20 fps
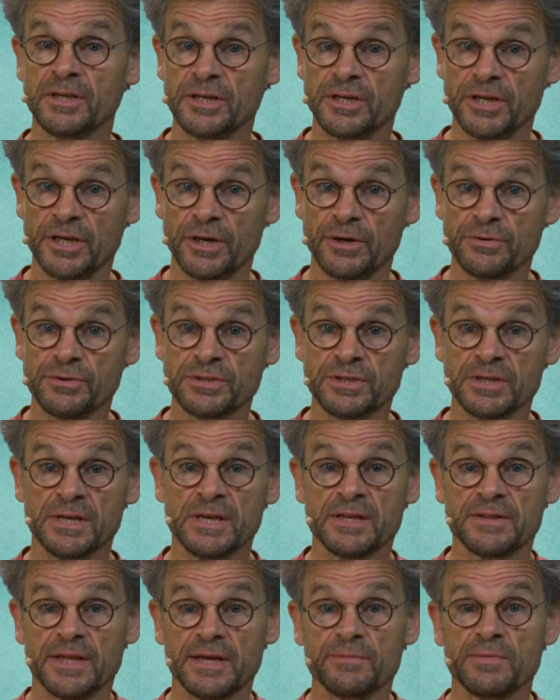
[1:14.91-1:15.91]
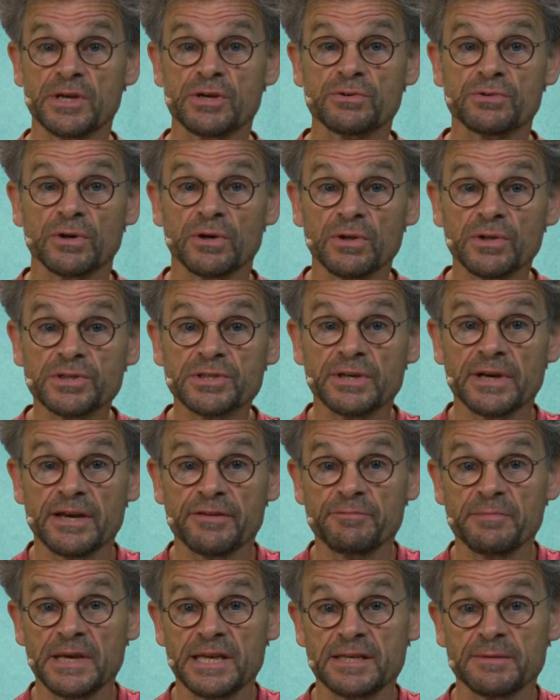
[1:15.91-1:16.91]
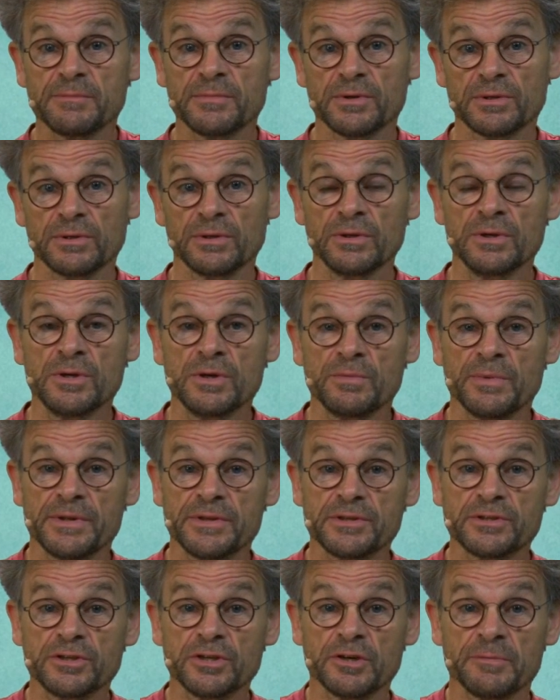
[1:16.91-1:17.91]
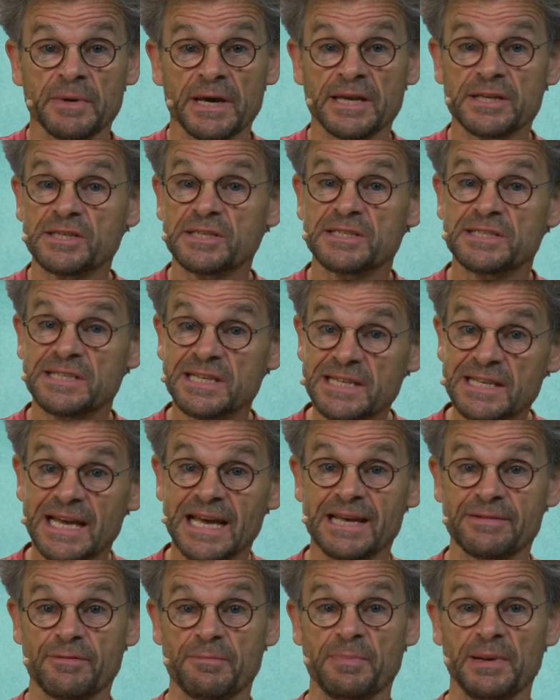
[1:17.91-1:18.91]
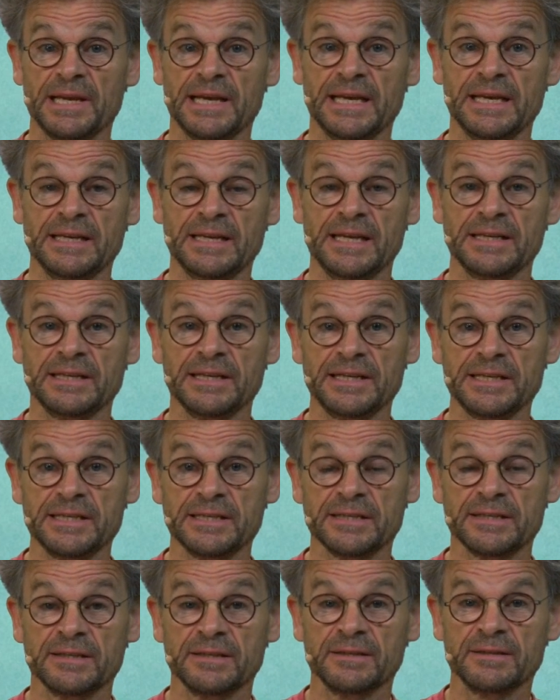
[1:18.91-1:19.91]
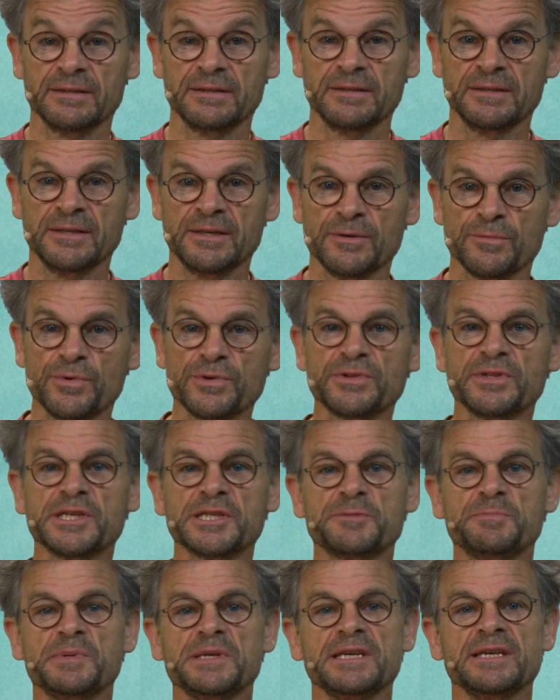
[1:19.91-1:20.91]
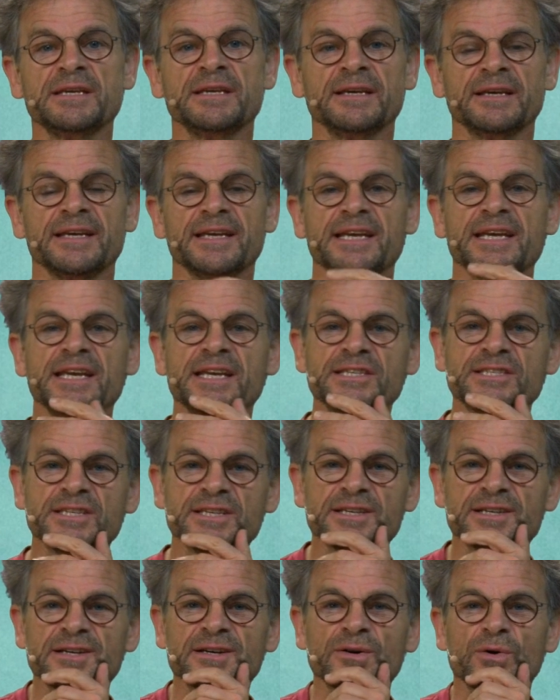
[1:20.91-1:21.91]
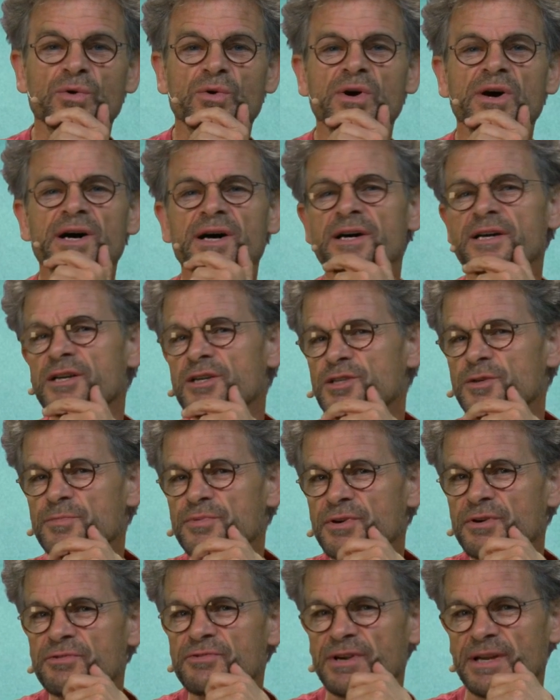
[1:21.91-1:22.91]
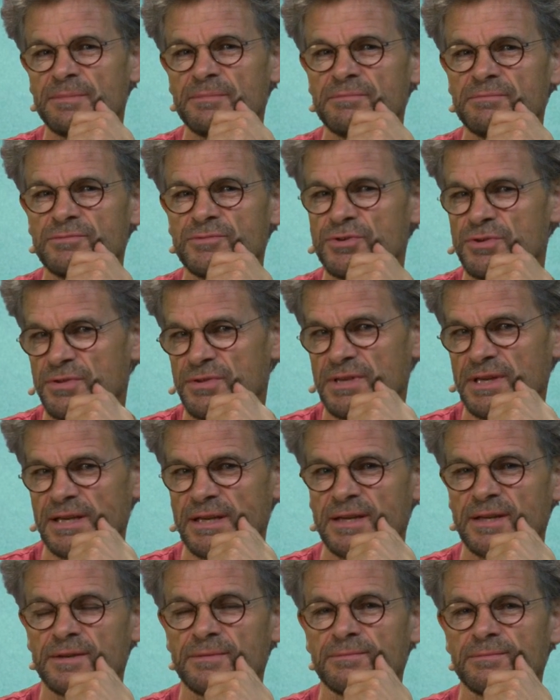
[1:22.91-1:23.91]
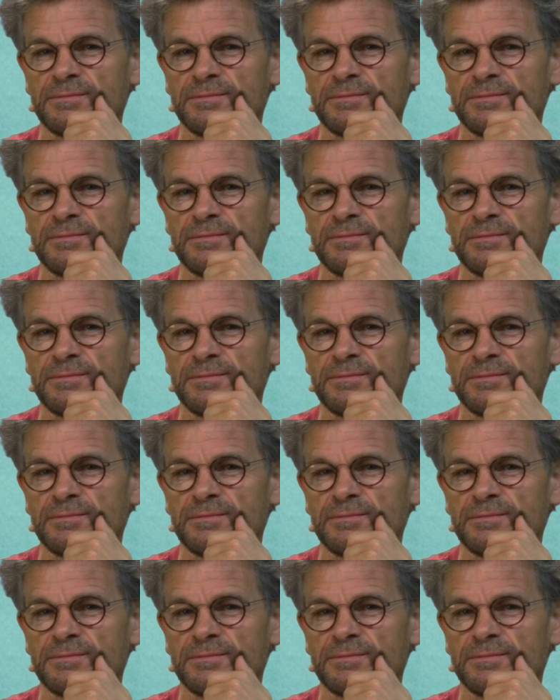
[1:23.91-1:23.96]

Note that we could also have made a model where the termites did have a plan and a leader. Would this be easier or harder to program, do you think?